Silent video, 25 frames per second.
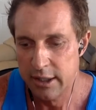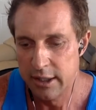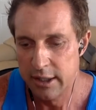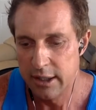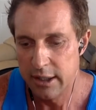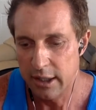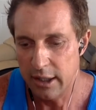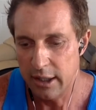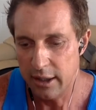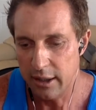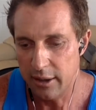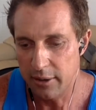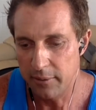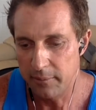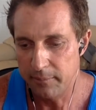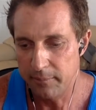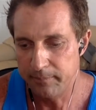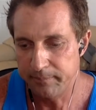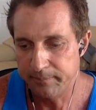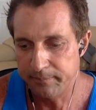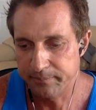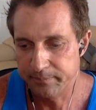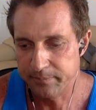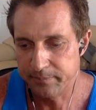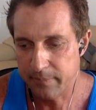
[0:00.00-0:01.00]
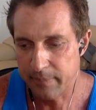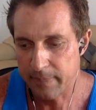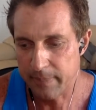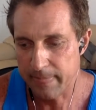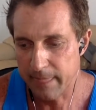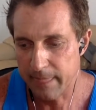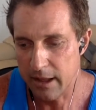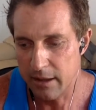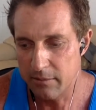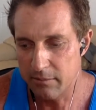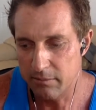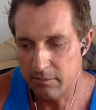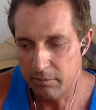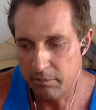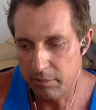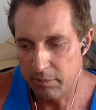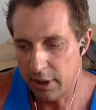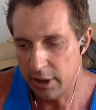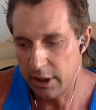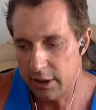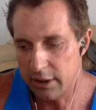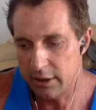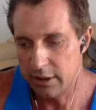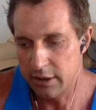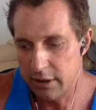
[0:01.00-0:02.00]
Um, um,
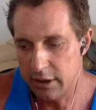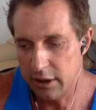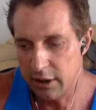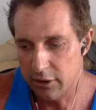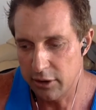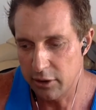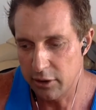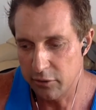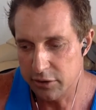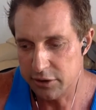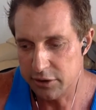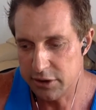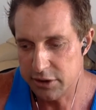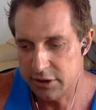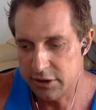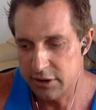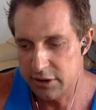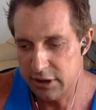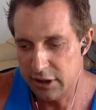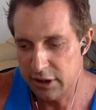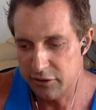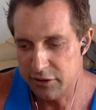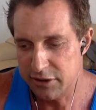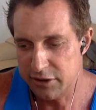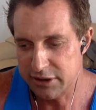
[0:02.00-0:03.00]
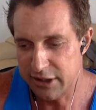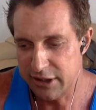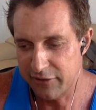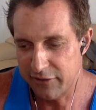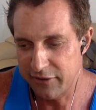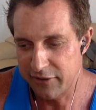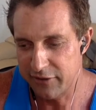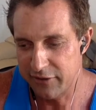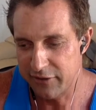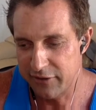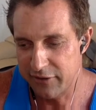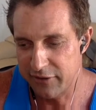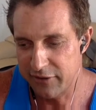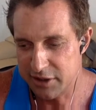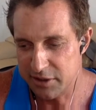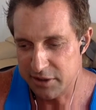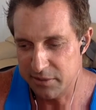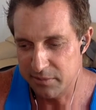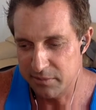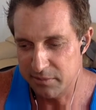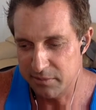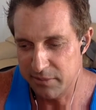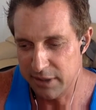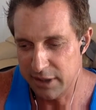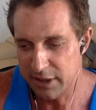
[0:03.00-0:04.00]
but you know there was there was definitely
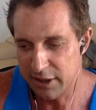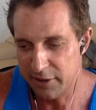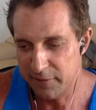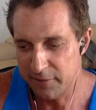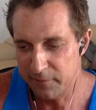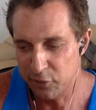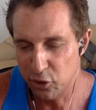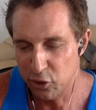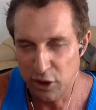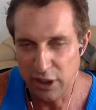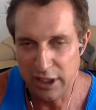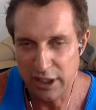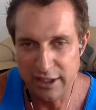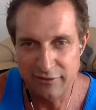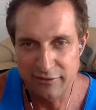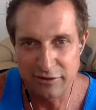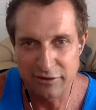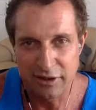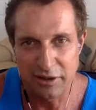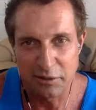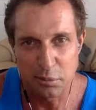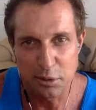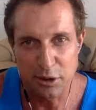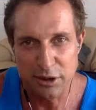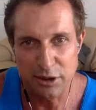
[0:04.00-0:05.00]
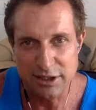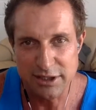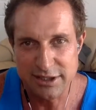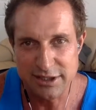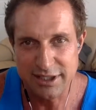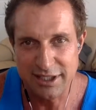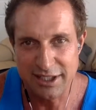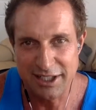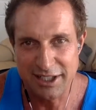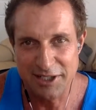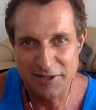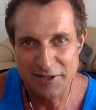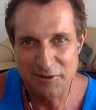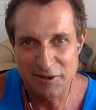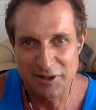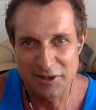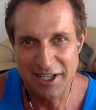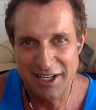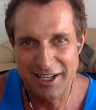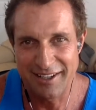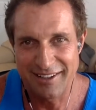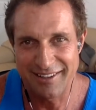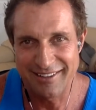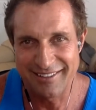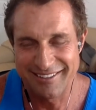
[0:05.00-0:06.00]
some um, creative liberties taken with
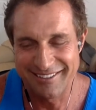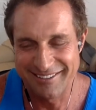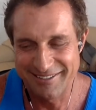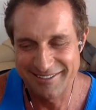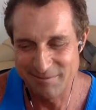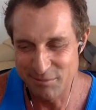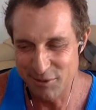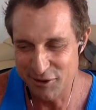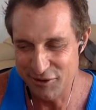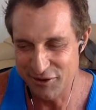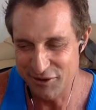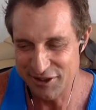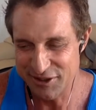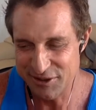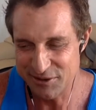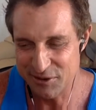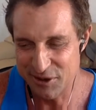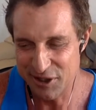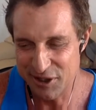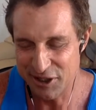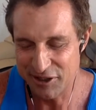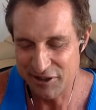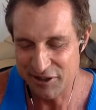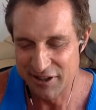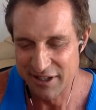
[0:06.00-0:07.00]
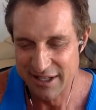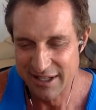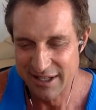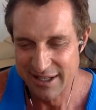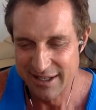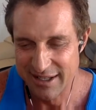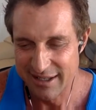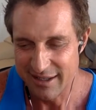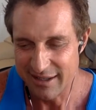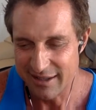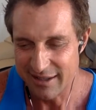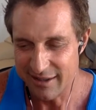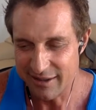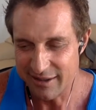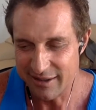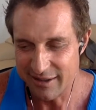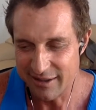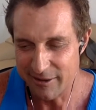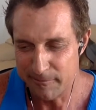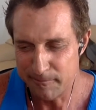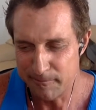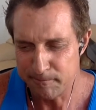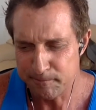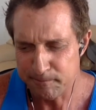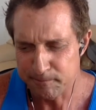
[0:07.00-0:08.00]
that movie as well
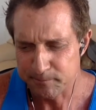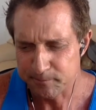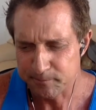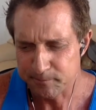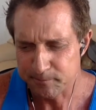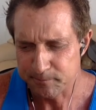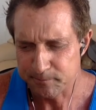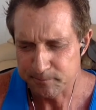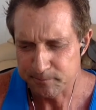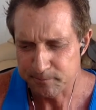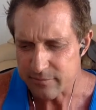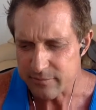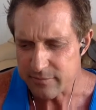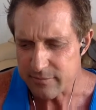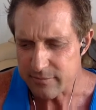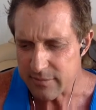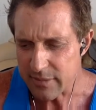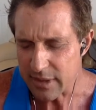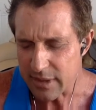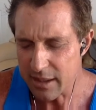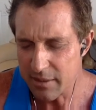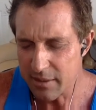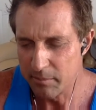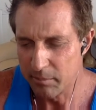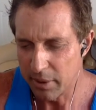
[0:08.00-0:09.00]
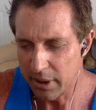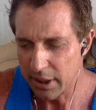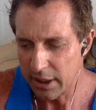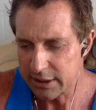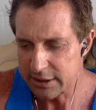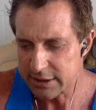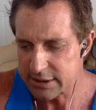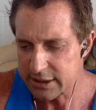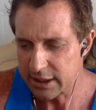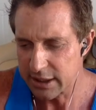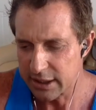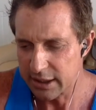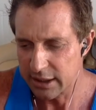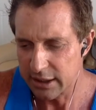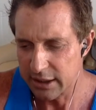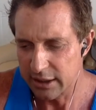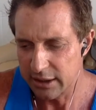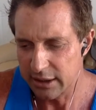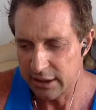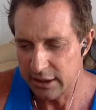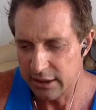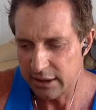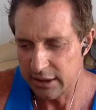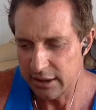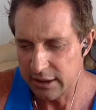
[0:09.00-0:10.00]
um, but
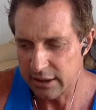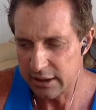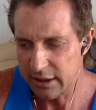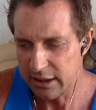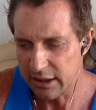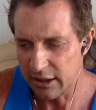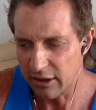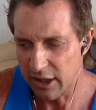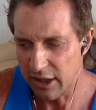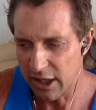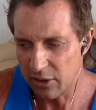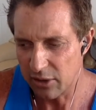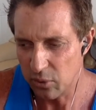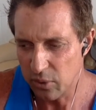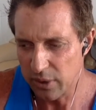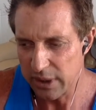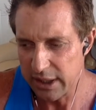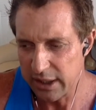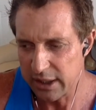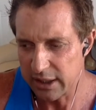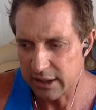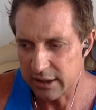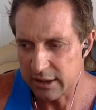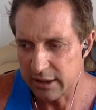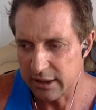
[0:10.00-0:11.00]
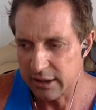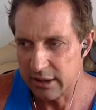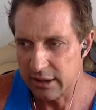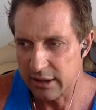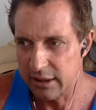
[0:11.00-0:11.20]
uh, you know hell week